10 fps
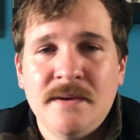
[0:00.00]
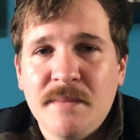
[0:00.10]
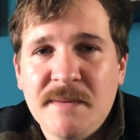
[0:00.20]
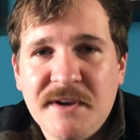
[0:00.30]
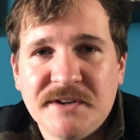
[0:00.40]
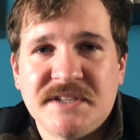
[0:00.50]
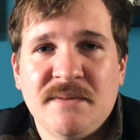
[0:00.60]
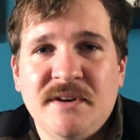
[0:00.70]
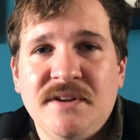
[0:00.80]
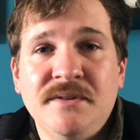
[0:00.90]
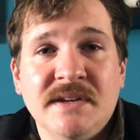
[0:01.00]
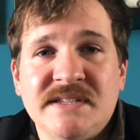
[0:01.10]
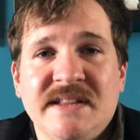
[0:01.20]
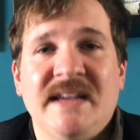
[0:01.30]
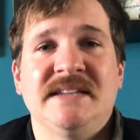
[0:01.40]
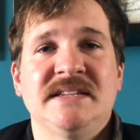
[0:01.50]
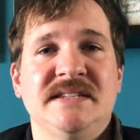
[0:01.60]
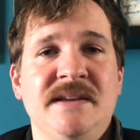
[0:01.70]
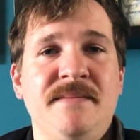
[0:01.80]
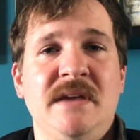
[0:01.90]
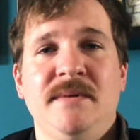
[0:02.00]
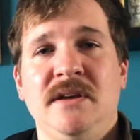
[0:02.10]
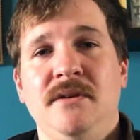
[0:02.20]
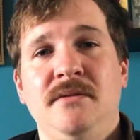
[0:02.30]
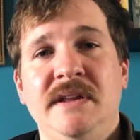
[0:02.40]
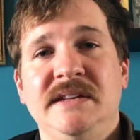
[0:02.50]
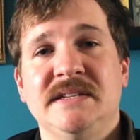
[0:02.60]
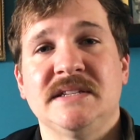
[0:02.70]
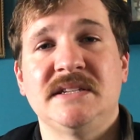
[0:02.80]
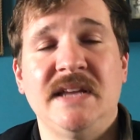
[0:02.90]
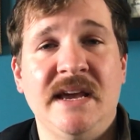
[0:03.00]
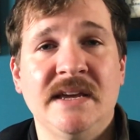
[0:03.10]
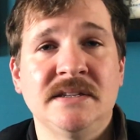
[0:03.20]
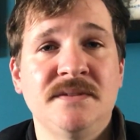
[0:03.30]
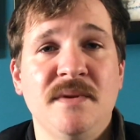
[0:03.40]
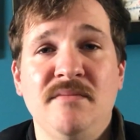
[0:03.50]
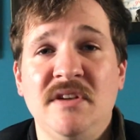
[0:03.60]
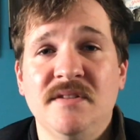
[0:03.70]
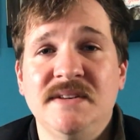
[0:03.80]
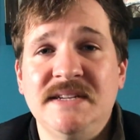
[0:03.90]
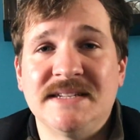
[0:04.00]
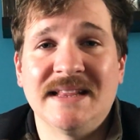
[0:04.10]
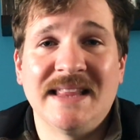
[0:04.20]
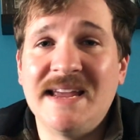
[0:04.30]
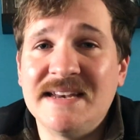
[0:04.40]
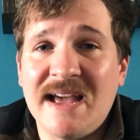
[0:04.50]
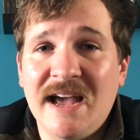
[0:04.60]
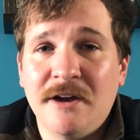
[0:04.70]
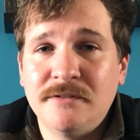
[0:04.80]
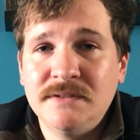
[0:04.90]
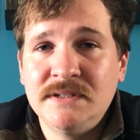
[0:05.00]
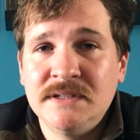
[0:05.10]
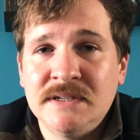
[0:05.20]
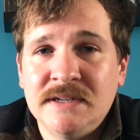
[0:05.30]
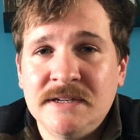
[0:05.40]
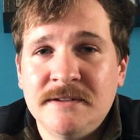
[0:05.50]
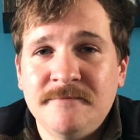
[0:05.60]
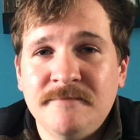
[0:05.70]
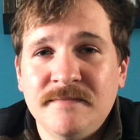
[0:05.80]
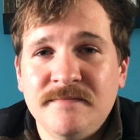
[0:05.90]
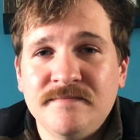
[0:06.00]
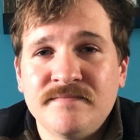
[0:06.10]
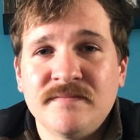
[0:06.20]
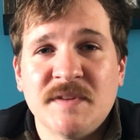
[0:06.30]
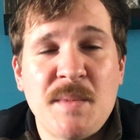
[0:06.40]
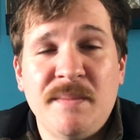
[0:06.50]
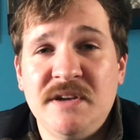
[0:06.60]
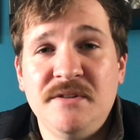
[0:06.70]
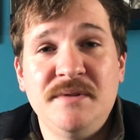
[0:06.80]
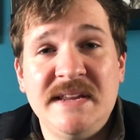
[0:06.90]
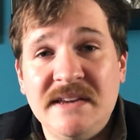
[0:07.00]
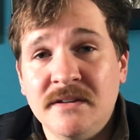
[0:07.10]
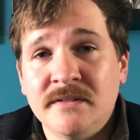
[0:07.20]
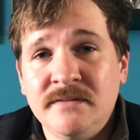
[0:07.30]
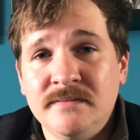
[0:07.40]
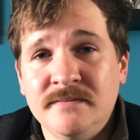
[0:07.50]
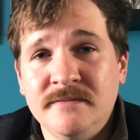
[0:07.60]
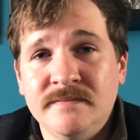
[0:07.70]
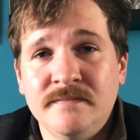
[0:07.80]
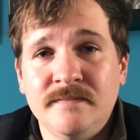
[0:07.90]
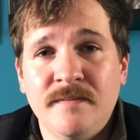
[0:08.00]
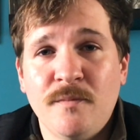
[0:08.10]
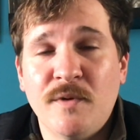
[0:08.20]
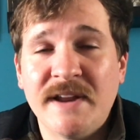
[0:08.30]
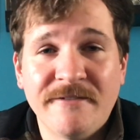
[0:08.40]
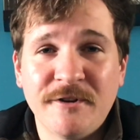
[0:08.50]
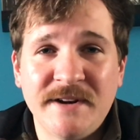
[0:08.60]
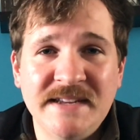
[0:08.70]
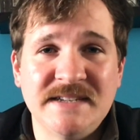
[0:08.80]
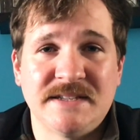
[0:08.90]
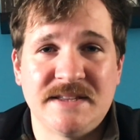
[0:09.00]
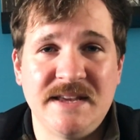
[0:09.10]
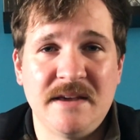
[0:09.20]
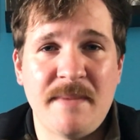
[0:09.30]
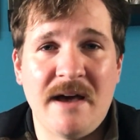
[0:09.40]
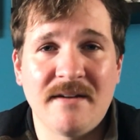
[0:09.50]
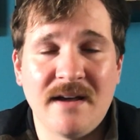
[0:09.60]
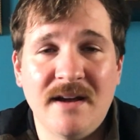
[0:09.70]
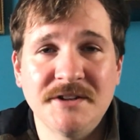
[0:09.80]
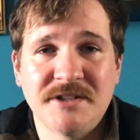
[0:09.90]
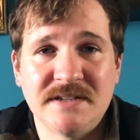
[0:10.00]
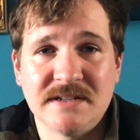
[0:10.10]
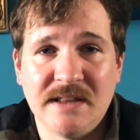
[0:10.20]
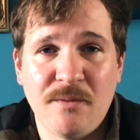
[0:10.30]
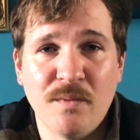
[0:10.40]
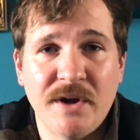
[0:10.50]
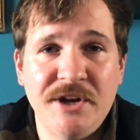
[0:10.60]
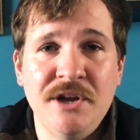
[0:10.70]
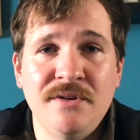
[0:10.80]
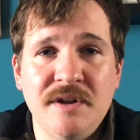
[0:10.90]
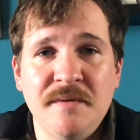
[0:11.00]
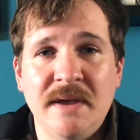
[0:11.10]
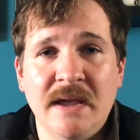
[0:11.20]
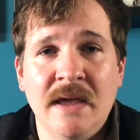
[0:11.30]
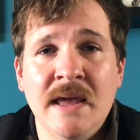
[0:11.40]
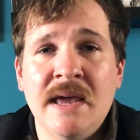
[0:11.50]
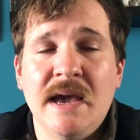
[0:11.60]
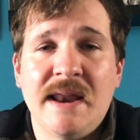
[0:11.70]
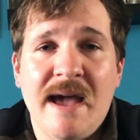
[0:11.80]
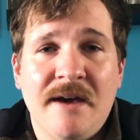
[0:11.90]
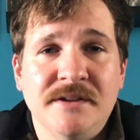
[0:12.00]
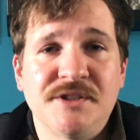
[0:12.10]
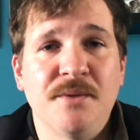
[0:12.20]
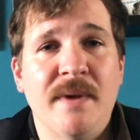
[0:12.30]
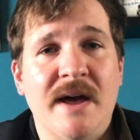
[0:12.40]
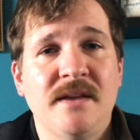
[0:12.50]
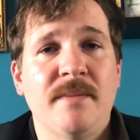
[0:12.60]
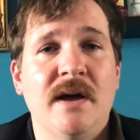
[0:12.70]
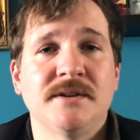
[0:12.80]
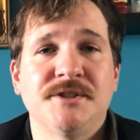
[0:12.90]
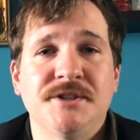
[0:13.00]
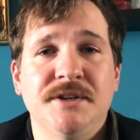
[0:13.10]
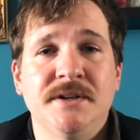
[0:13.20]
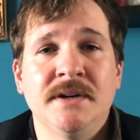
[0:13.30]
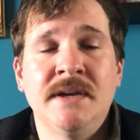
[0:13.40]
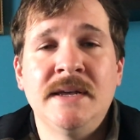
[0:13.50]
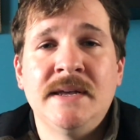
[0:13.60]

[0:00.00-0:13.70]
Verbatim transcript: Maybe you're someone who doesn't like to sit. Maybe you need to stand. Maybe you need to lay down. Maybe you kneel. Whatever it is, think about consciously what are you doing and how does your body posture